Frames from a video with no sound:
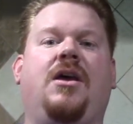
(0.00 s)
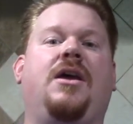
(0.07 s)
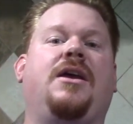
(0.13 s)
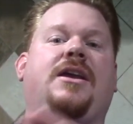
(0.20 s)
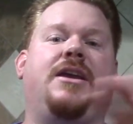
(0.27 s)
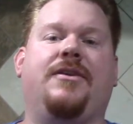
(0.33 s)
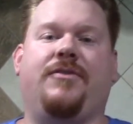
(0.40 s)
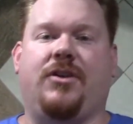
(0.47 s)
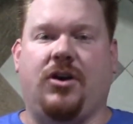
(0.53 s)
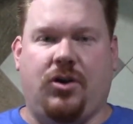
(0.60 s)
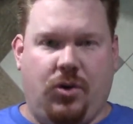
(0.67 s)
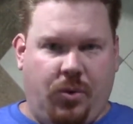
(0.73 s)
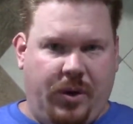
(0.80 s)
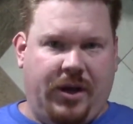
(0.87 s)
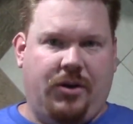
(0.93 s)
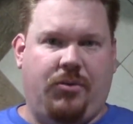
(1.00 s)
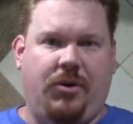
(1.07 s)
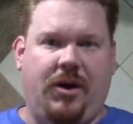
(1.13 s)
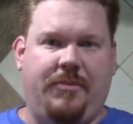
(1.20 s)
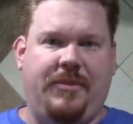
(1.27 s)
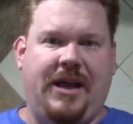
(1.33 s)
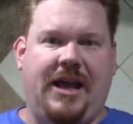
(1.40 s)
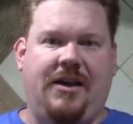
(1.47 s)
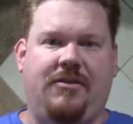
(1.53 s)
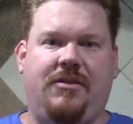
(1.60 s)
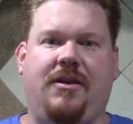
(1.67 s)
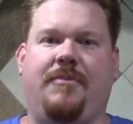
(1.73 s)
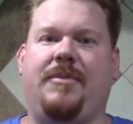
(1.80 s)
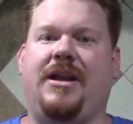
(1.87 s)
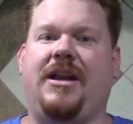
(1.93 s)
Give it a quick rub
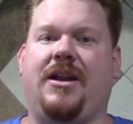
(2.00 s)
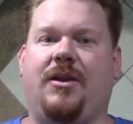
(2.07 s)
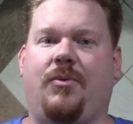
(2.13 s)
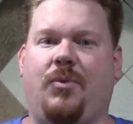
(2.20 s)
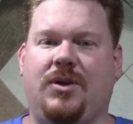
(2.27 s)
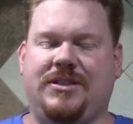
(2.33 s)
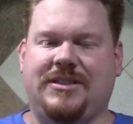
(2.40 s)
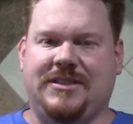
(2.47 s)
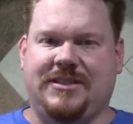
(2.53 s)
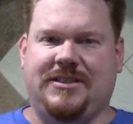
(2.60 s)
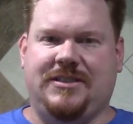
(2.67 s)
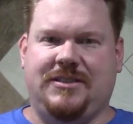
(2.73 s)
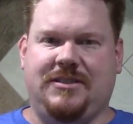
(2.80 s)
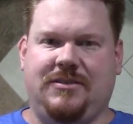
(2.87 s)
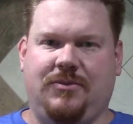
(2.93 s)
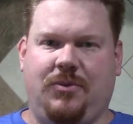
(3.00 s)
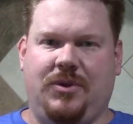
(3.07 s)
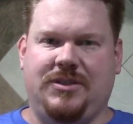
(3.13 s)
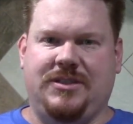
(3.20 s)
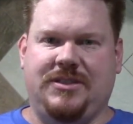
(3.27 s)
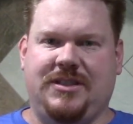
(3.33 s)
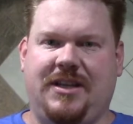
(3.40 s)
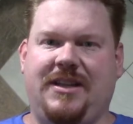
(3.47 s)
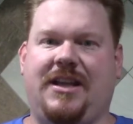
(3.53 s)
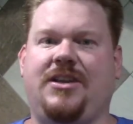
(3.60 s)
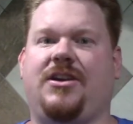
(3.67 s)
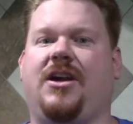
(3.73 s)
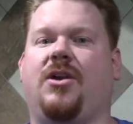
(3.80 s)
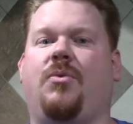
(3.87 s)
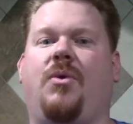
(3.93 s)
down. Immediately once it's done that,
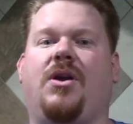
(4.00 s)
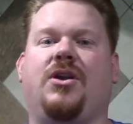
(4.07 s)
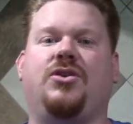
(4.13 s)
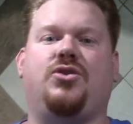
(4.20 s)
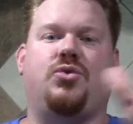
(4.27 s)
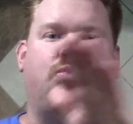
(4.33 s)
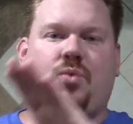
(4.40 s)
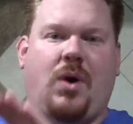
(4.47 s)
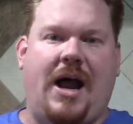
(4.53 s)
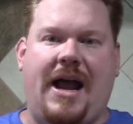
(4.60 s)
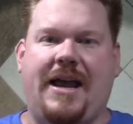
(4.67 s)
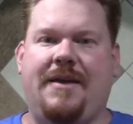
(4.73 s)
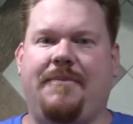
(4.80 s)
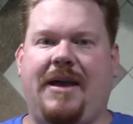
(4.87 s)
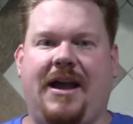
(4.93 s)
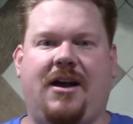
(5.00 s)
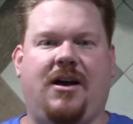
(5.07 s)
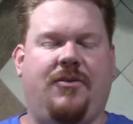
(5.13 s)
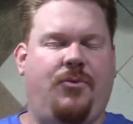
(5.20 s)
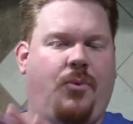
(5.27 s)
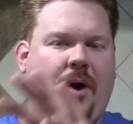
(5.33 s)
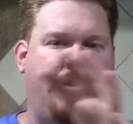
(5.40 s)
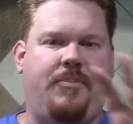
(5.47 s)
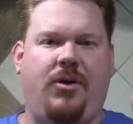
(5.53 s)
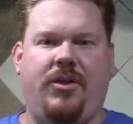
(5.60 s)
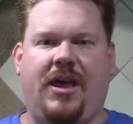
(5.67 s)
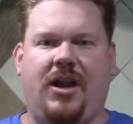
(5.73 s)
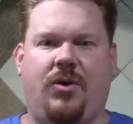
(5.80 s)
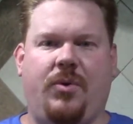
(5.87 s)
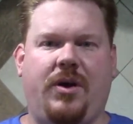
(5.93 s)
you're going to want to dry it back off, wipe all
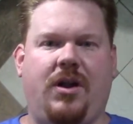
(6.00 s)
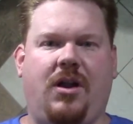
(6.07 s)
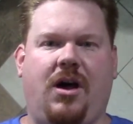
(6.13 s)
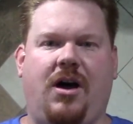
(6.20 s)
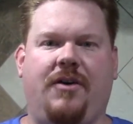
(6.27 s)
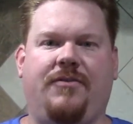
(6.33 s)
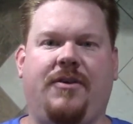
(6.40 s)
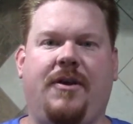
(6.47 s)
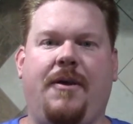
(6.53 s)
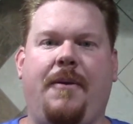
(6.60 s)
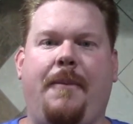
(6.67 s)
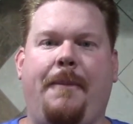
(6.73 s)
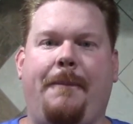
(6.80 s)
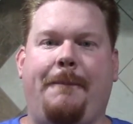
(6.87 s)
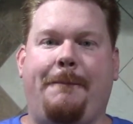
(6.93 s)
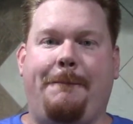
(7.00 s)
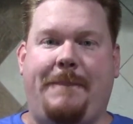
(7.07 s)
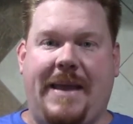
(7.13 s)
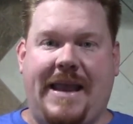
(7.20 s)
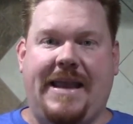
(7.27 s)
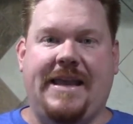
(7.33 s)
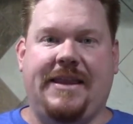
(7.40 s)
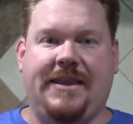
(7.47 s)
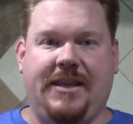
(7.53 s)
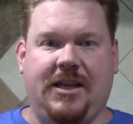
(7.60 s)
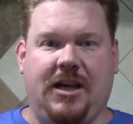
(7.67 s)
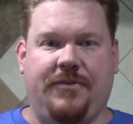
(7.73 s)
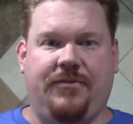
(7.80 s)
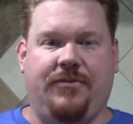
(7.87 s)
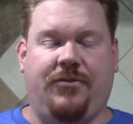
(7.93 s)
that oil off, bake it in the
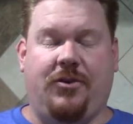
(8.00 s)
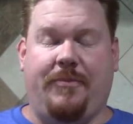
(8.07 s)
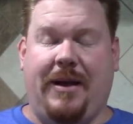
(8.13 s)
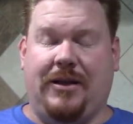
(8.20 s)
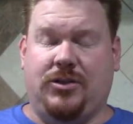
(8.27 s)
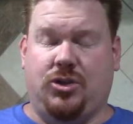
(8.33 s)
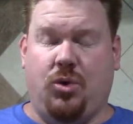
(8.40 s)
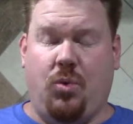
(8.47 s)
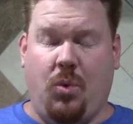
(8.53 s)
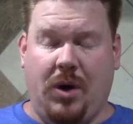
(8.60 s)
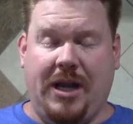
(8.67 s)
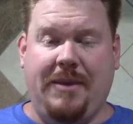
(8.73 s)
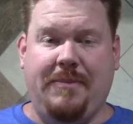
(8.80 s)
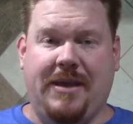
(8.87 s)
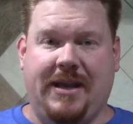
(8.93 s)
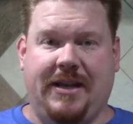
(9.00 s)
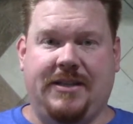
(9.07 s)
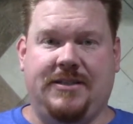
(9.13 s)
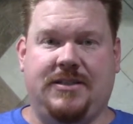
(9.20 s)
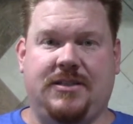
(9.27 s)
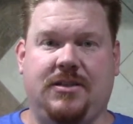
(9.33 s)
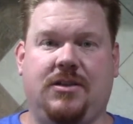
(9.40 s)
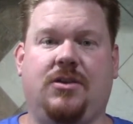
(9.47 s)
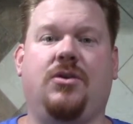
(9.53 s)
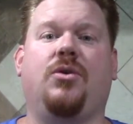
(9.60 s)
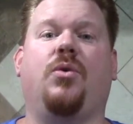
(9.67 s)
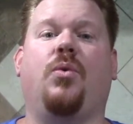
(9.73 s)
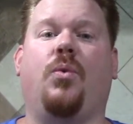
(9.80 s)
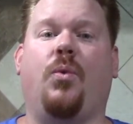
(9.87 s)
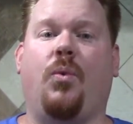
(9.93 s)
oven for about 20 minutes.
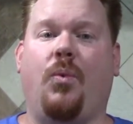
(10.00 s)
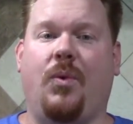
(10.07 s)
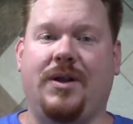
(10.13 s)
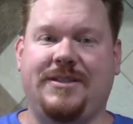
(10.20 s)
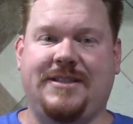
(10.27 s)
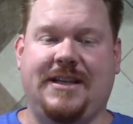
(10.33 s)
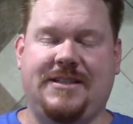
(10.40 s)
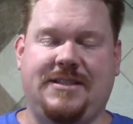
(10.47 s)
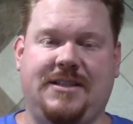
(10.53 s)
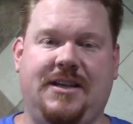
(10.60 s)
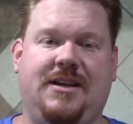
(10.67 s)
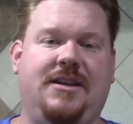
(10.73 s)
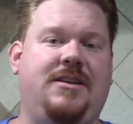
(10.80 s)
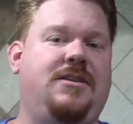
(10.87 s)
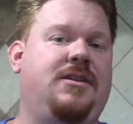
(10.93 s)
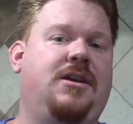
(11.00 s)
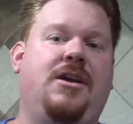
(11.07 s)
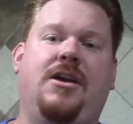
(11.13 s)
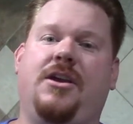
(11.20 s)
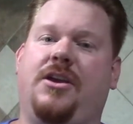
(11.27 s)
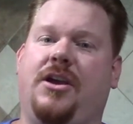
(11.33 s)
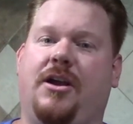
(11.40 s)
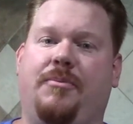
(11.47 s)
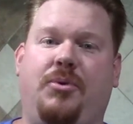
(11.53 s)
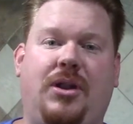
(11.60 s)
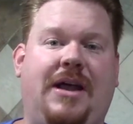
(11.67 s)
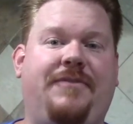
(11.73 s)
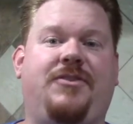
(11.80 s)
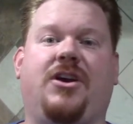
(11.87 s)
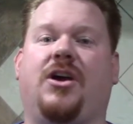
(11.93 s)
Once that's done, you're going to pull
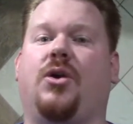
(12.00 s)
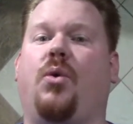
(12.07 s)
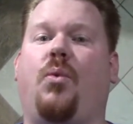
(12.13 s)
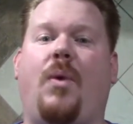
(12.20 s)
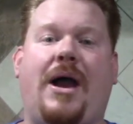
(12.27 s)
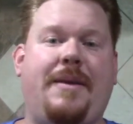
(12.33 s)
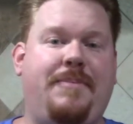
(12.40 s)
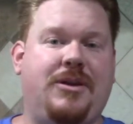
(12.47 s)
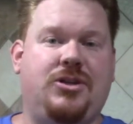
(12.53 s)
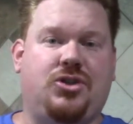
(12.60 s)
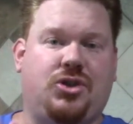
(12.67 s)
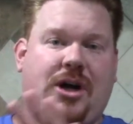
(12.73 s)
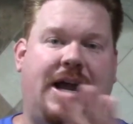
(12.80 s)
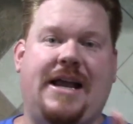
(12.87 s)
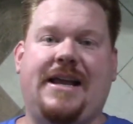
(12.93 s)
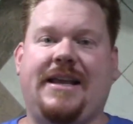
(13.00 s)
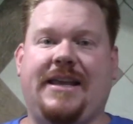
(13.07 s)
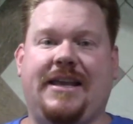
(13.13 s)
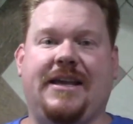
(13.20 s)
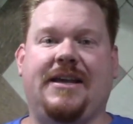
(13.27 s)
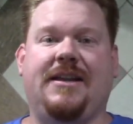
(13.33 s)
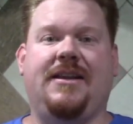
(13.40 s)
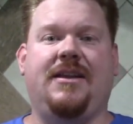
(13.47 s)
out, you're going to wipe it dry again,